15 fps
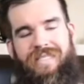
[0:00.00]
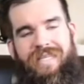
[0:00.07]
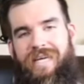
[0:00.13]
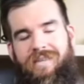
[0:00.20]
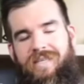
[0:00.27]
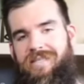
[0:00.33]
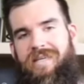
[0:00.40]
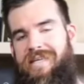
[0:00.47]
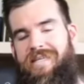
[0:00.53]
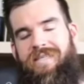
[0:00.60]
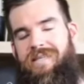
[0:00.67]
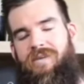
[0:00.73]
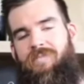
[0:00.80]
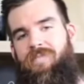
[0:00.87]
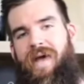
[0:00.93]
again, this
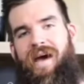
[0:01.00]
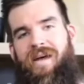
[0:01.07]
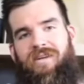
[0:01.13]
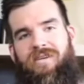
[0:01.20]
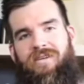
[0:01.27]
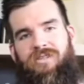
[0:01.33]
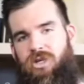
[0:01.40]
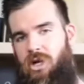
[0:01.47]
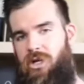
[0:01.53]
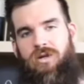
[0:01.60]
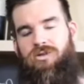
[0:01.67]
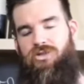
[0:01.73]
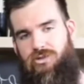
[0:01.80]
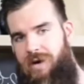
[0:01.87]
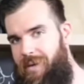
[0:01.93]
isn't about
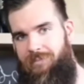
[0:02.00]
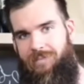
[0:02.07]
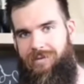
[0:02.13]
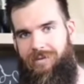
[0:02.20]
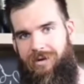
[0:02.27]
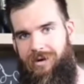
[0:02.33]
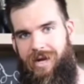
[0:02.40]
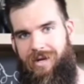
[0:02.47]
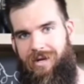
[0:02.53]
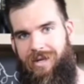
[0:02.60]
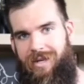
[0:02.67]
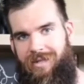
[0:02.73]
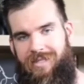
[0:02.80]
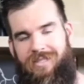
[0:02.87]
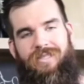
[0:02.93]
Donald Trump, all right?
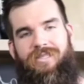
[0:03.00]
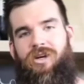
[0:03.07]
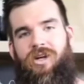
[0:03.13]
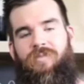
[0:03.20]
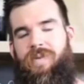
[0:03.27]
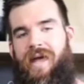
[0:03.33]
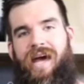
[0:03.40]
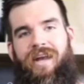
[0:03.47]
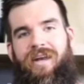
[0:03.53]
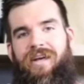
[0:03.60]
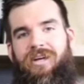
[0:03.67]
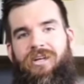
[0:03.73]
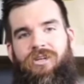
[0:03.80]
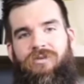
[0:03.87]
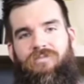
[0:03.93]
This is not about
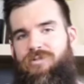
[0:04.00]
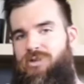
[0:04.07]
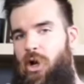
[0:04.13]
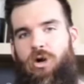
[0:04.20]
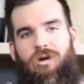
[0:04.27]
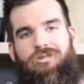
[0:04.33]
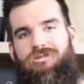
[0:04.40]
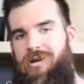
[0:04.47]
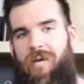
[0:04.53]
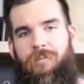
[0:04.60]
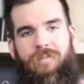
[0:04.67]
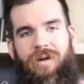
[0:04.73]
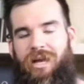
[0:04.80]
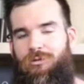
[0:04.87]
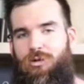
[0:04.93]
Donald Trump
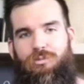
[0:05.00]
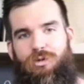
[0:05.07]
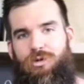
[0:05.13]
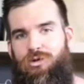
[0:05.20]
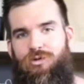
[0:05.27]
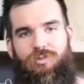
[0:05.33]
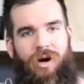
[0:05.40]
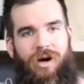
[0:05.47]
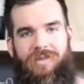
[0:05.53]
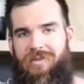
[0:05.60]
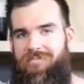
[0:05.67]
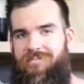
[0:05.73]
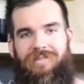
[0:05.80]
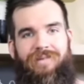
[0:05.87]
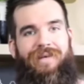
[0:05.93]
being removed by
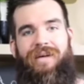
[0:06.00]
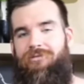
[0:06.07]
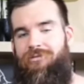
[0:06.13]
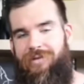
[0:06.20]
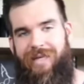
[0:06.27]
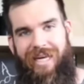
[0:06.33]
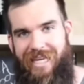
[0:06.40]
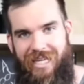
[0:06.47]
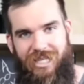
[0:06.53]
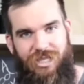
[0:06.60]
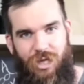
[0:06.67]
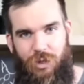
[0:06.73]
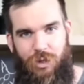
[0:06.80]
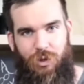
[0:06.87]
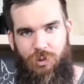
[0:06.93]
the left-leaning
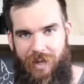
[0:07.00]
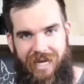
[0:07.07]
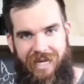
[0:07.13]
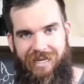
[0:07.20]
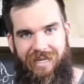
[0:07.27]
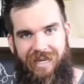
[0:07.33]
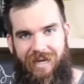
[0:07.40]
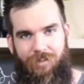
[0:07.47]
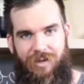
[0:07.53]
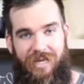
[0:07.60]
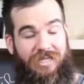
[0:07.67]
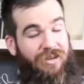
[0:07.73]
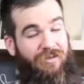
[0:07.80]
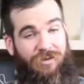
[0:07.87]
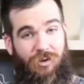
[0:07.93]
social media
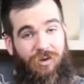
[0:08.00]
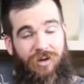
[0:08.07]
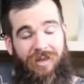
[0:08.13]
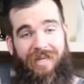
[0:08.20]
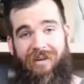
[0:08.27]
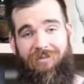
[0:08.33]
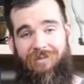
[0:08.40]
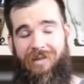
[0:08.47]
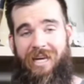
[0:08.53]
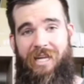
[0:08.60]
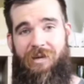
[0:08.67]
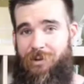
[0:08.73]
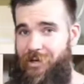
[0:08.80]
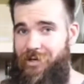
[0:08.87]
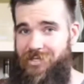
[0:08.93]
companies. And if you're a
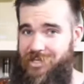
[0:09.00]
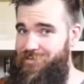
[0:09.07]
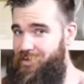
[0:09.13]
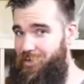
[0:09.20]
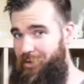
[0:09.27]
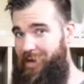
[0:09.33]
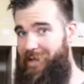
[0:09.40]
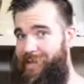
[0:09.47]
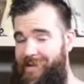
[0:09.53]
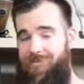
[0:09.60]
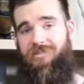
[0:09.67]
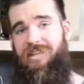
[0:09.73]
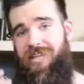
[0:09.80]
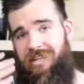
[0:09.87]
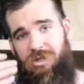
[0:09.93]
left-leaning person, if you're a
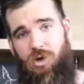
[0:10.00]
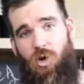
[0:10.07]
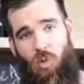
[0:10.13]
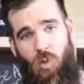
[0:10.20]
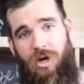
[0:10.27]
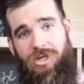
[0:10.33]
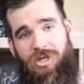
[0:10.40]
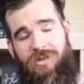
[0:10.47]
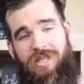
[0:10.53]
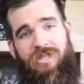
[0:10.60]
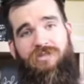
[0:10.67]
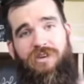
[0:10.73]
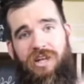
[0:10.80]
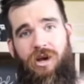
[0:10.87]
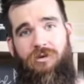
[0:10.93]
lefty and you're watching this
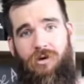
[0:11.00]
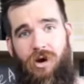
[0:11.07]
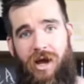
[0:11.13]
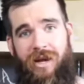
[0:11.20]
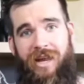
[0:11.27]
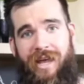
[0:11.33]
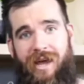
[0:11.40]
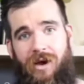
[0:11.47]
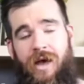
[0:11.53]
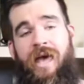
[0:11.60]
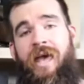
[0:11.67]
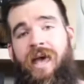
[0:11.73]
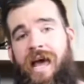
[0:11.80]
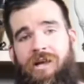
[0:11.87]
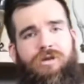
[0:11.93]
video right now
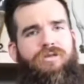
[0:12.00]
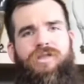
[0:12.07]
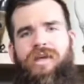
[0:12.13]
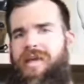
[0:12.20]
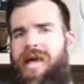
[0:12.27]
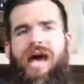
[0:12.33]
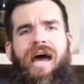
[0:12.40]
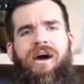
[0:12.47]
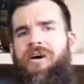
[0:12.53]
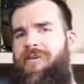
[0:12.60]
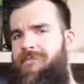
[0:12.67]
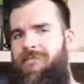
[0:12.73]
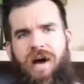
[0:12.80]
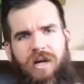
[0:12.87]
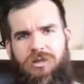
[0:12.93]
and you think,
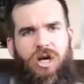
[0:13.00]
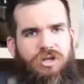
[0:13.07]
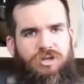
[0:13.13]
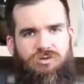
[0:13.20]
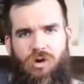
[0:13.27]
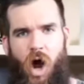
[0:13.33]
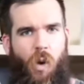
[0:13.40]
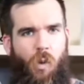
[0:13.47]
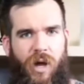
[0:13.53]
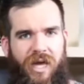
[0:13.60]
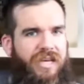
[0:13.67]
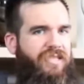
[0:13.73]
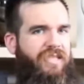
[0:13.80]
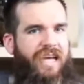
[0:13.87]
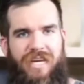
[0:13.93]
fuck those
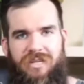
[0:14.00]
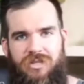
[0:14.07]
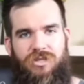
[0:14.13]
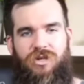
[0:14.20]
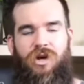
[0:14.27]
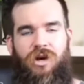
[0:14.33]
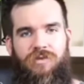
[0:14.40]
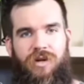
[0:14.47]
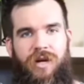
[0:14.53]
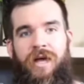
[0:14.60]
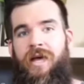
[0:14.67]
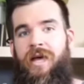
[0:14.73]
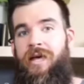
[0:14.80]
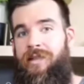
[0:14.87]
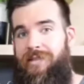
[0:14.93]
right-wingers, they deserve it,
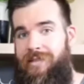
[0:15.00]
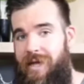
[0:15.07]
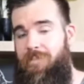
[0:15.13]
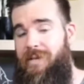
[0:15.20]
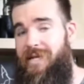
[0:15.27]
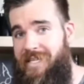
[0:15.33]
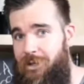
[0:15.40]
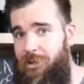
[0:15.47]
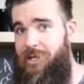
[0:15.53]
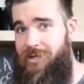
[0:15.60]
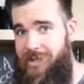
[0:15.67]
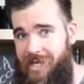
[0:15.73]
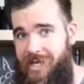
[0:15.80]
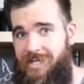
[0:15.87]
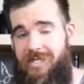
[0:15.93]
let me tell
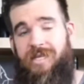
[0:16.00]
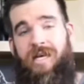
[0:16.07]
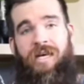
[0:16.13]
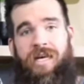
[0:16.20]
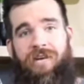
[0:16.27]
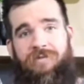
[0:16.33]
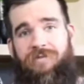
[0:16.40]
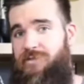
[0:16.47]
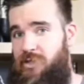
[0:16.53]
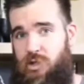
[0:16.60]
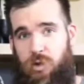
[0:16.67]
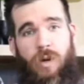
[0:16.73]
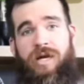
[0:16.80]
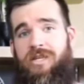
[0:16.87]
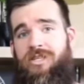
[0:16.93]
you this, if
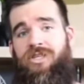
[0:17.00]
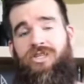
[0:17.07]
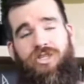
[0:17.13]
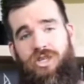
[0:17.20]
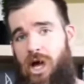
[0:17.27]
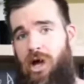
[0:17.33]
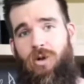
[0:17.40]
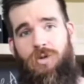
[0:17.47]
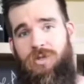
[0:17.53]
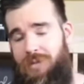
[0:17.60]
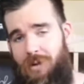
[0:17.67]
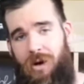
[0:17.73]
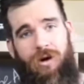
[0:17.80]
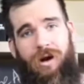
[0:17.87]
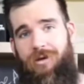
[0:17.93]
Twitter sold
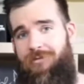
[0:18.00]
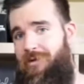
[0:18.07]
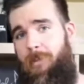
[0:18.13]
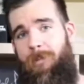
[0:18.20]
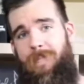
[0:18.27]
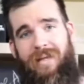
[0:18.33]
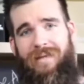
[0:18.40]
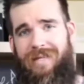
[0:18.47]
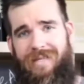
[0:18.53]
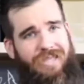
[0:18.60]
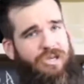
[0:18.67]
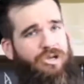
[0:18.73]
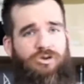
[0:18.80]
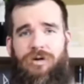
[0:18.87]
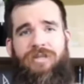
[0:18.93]
tomorrow for billions
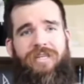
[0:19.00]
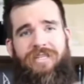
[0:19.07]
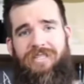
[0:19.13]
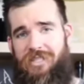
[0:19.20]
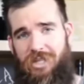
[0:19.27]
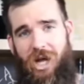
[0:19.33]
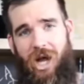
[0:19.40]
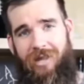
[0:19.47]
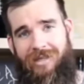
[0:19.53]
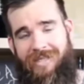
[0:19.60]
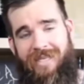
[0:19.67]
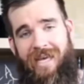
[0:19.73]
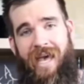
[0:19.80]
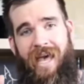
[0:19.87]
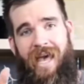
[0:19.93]
and trillions of
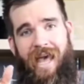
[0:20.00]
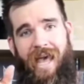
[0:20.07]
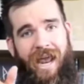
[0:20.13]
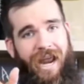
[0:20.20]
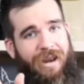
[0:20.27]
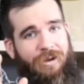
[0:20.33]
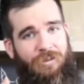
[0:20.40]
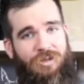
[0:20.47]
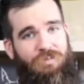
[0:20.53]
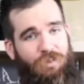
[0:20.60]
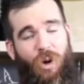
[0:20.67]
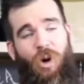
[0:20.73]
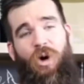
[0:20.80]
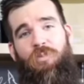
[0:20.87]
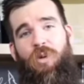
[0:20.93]
dollars and it was
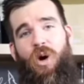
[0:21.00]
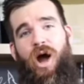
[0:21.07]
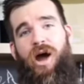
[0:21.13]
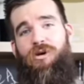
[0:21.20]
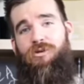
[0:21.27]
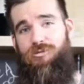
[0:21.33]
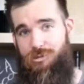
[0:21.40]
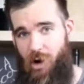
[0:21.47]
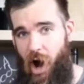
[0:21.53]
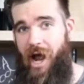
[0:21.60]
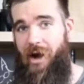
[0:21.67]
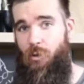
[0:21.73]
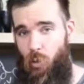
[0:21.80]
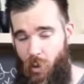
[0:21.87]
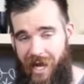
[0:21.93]
bought by a
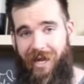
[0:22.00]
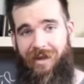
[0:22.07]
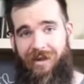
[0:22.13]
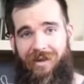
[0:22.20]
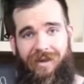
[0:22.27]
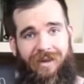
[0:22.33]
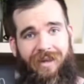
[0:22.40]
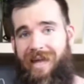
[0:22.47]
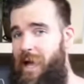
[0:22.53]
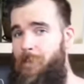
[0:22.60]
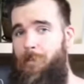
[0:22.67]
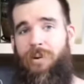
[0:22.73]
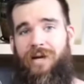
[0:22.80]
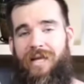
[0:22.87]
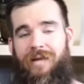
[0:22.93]
right-wing
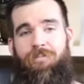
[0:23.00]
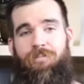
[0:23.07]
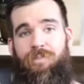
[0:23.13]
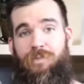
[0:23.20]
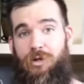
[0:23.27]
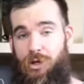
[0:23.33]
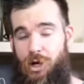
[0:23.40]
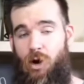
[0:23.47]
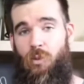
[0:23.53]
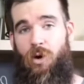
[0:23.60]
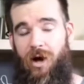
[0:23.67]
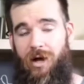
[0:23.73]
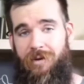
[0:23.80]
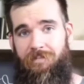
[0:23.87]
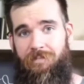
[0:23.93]
company, you know
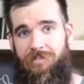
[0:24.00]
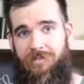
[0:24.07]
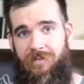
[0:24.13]
what?